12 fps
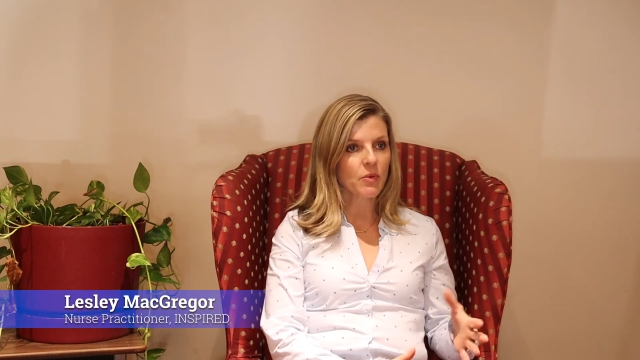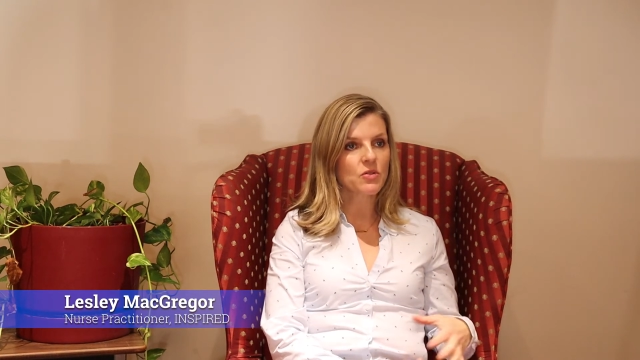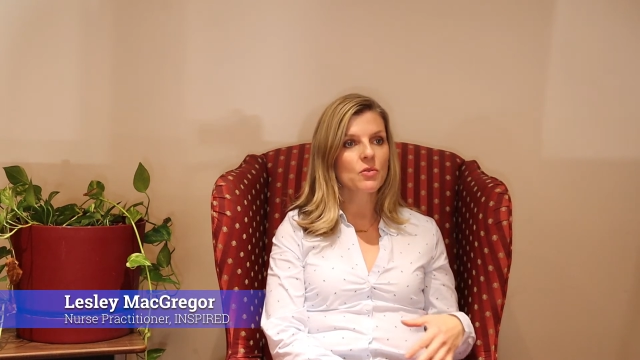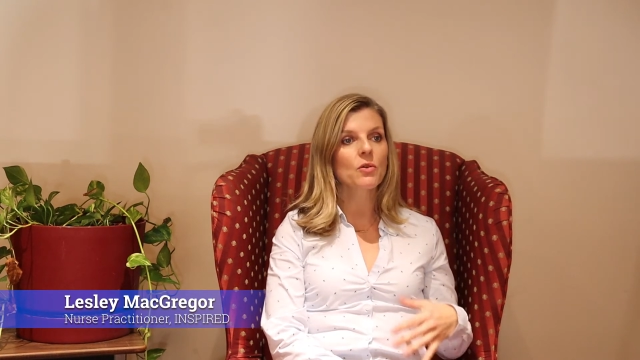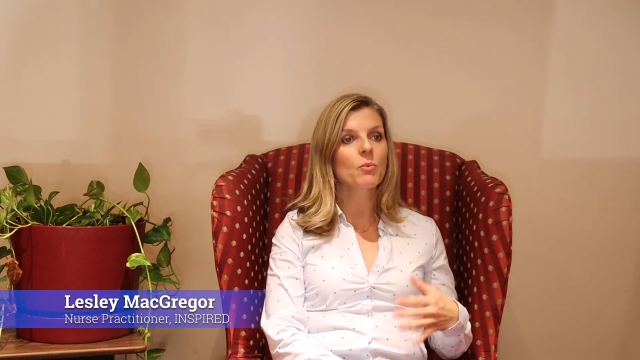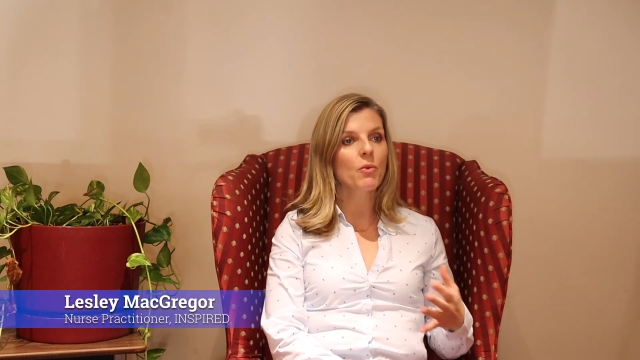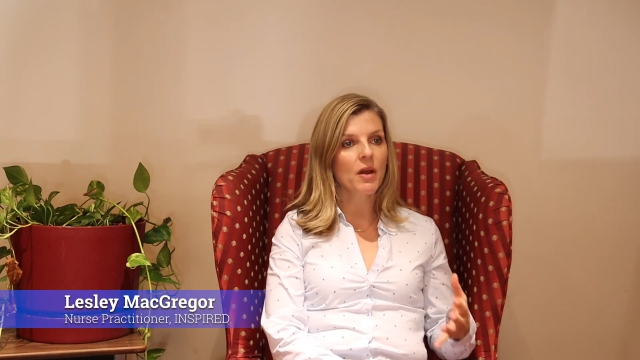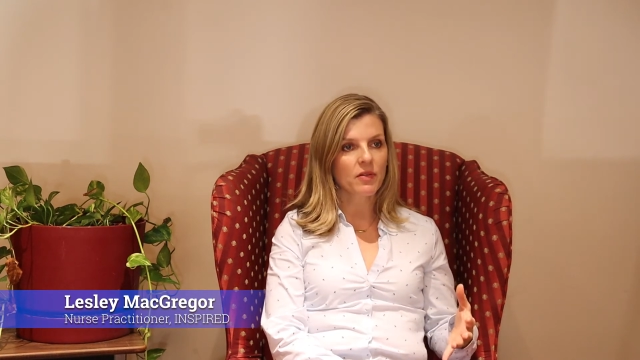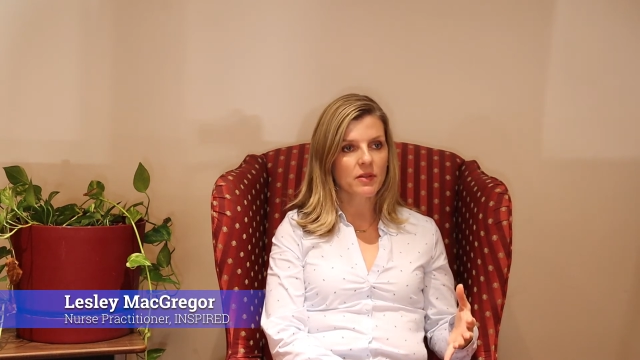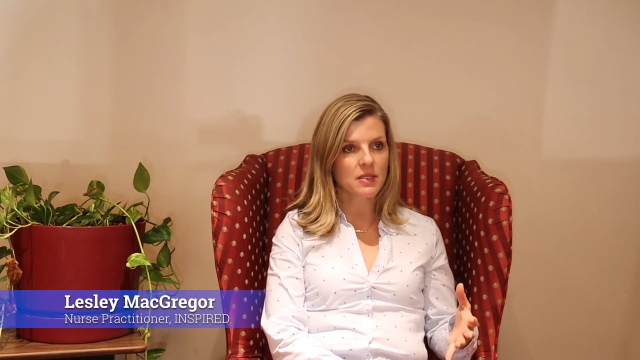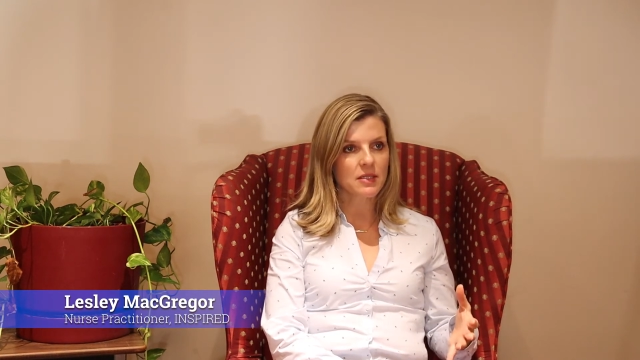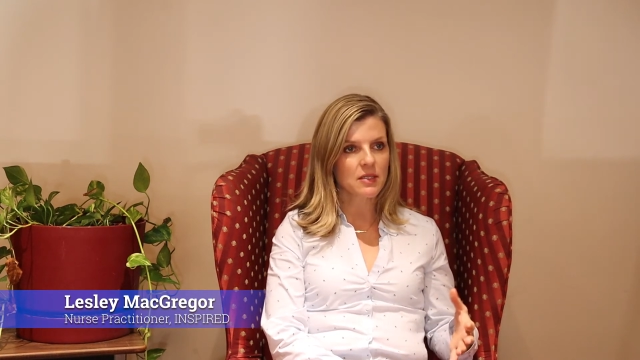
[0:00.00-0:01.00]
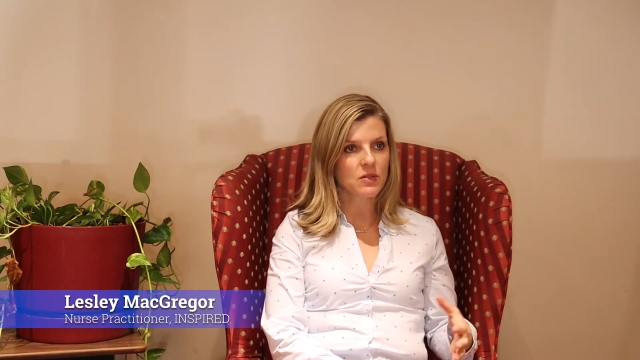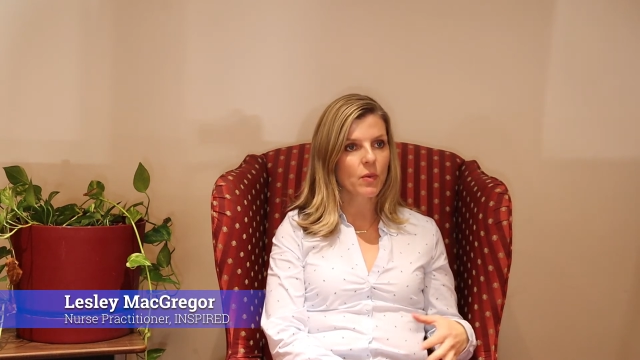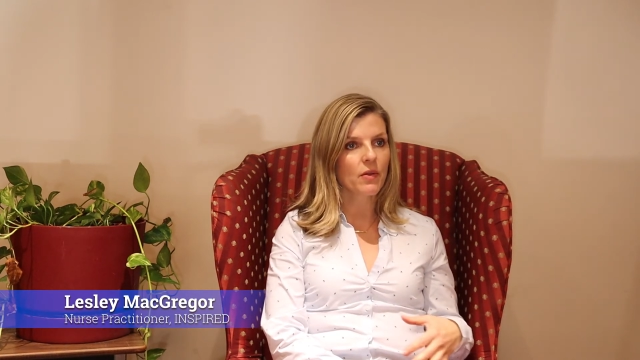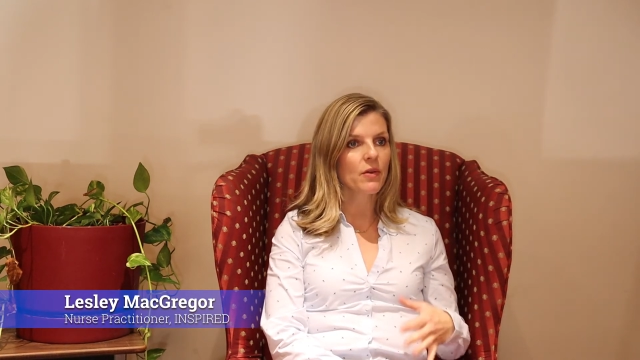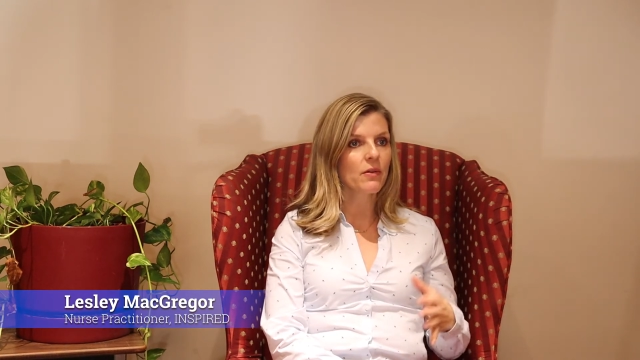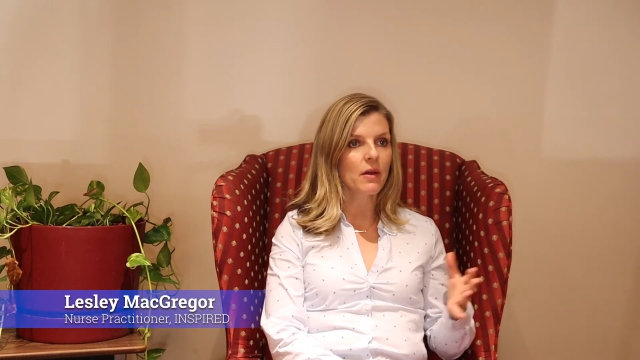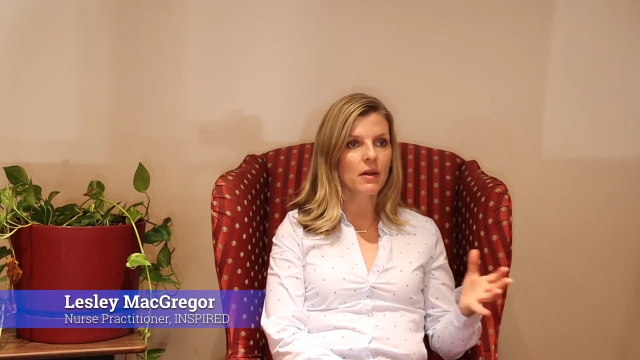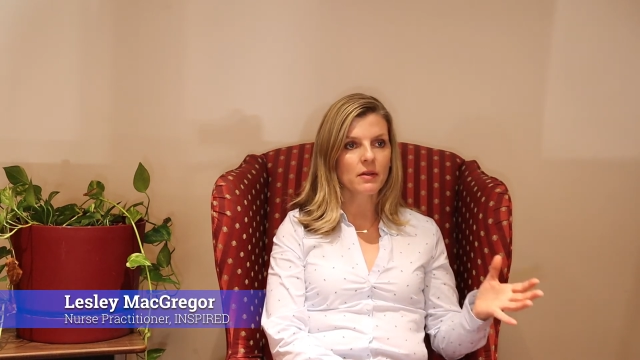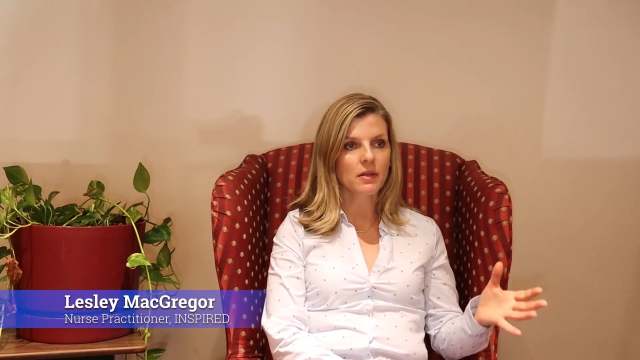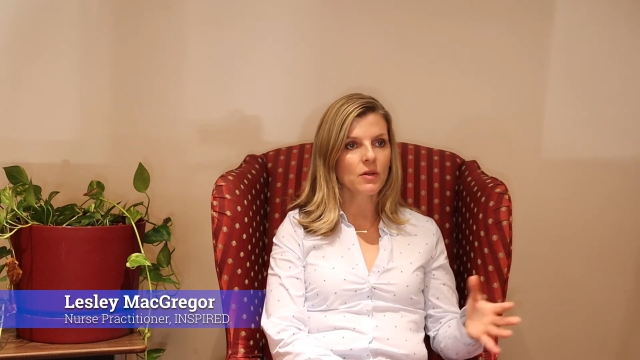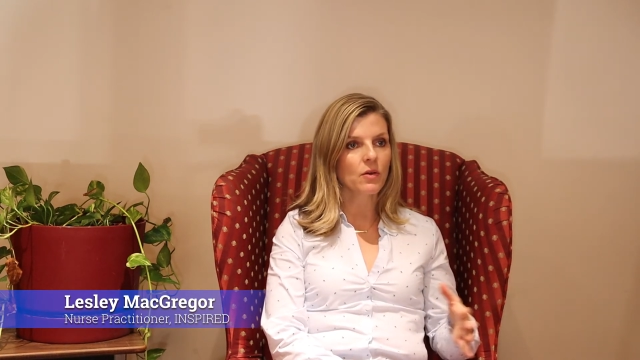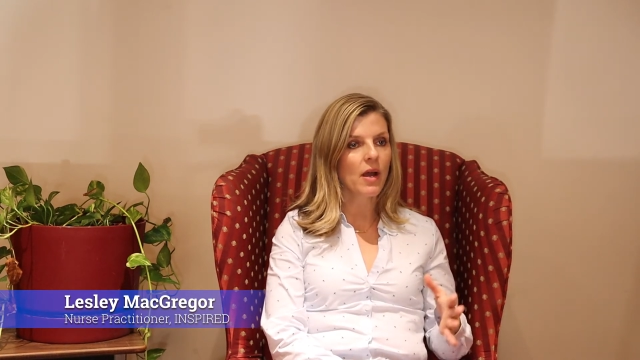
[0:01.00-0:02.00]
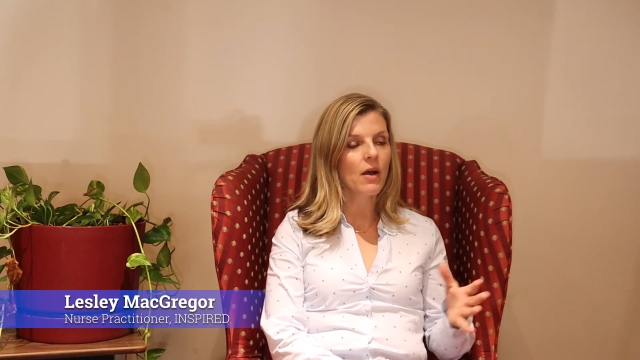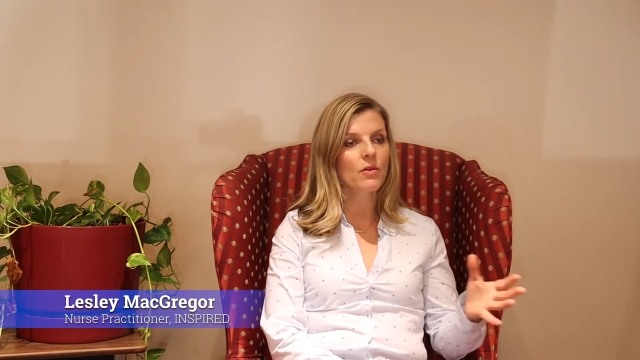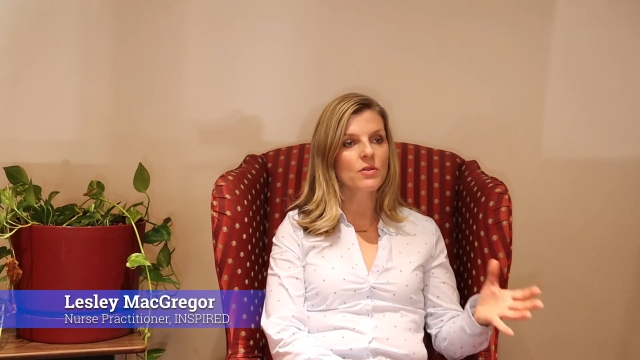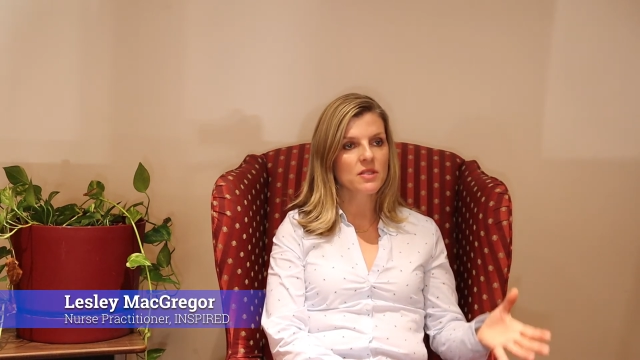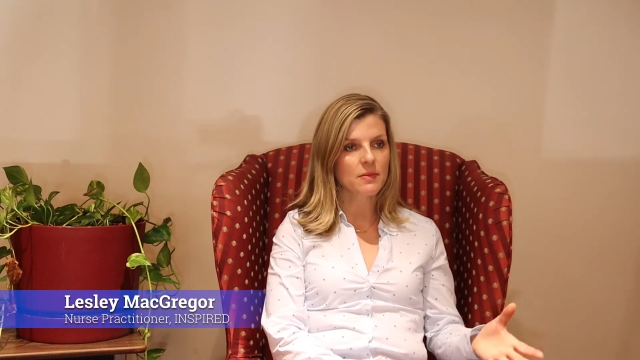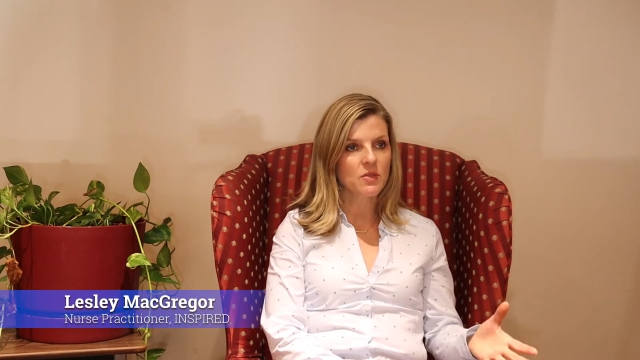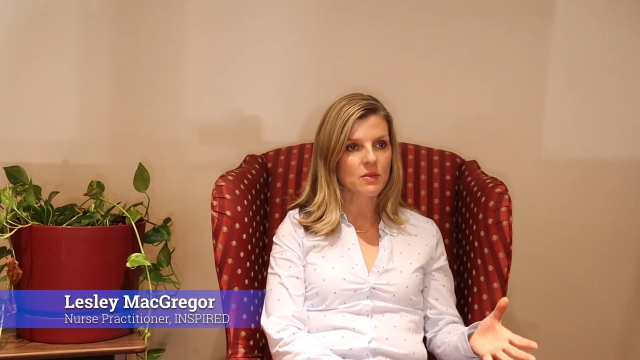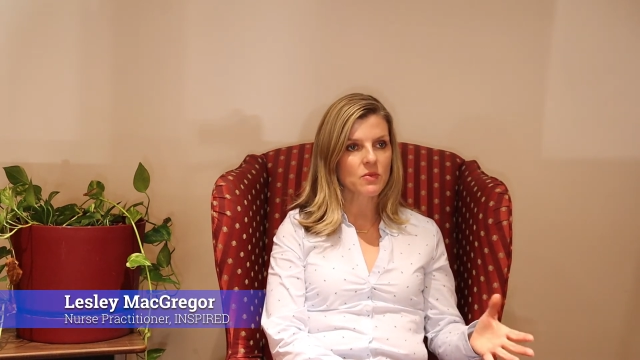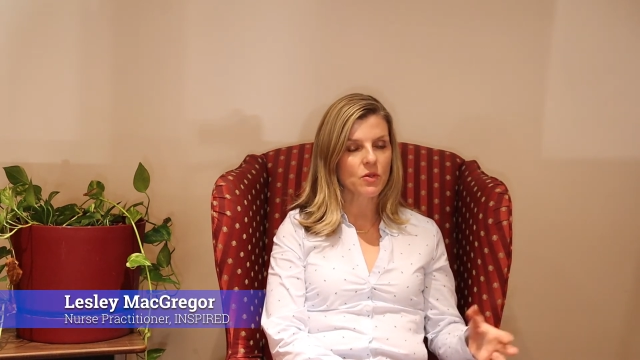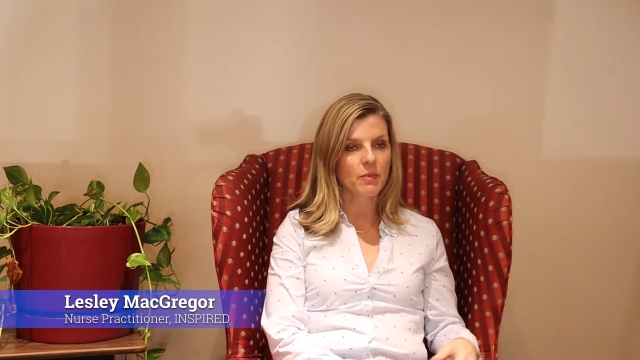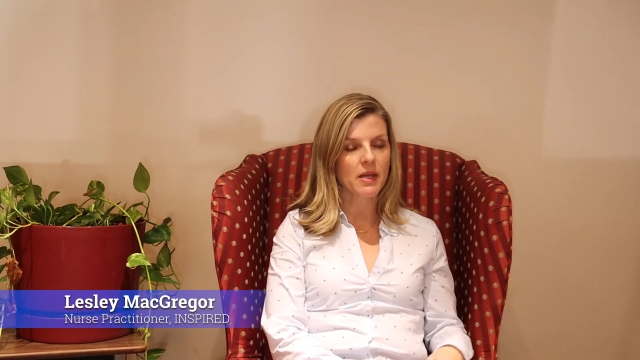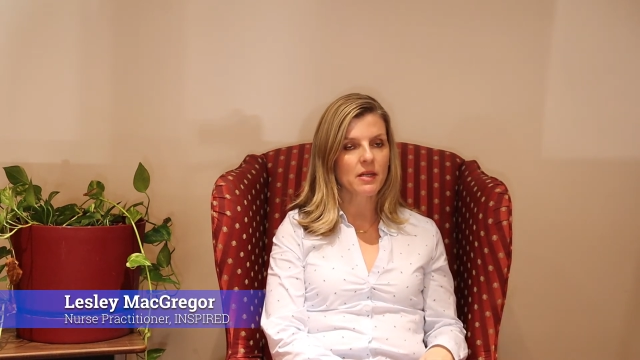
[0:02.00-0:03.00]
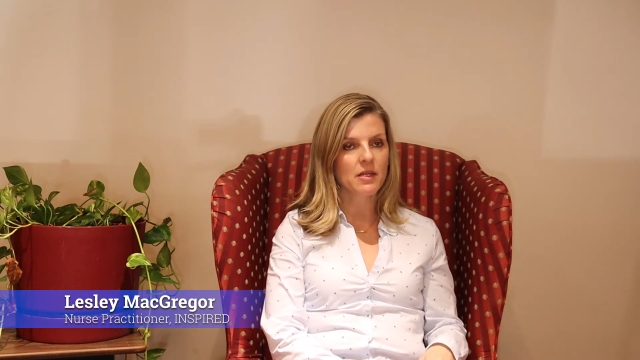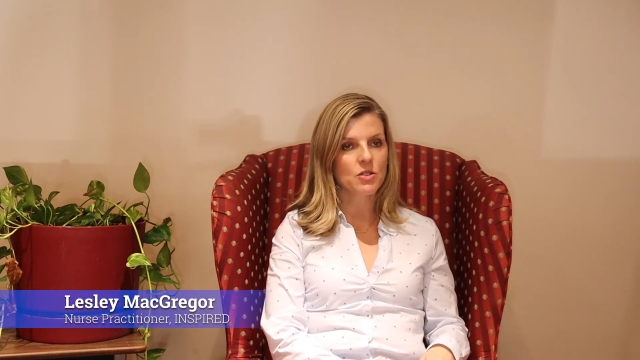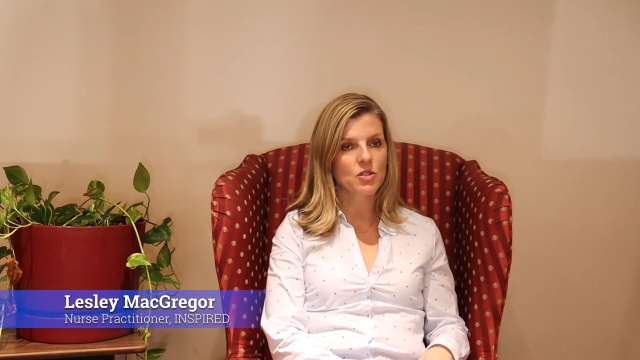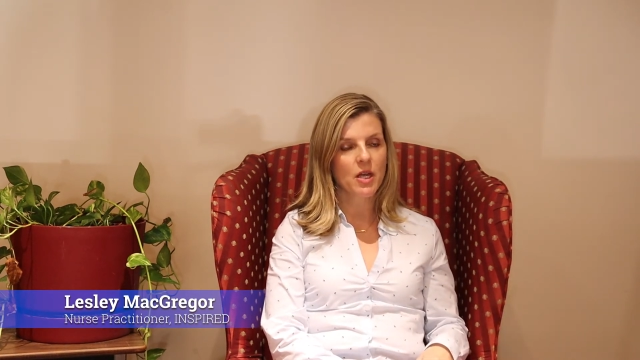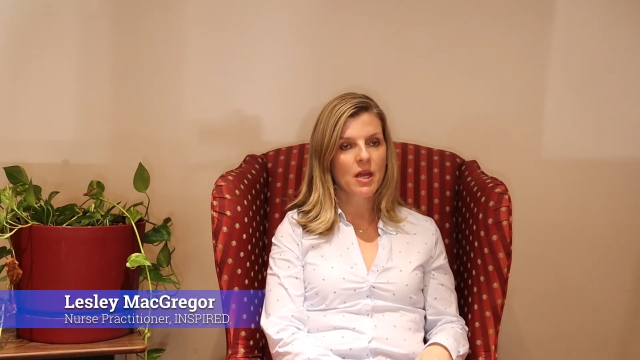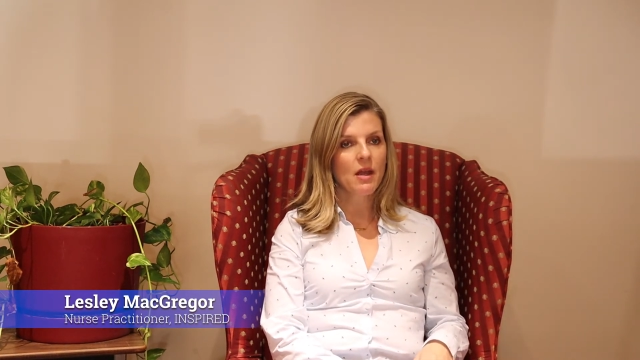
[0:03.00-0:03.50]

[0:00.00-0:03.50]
so their breathlessness, whether or not, you know, how their symptoms are managed,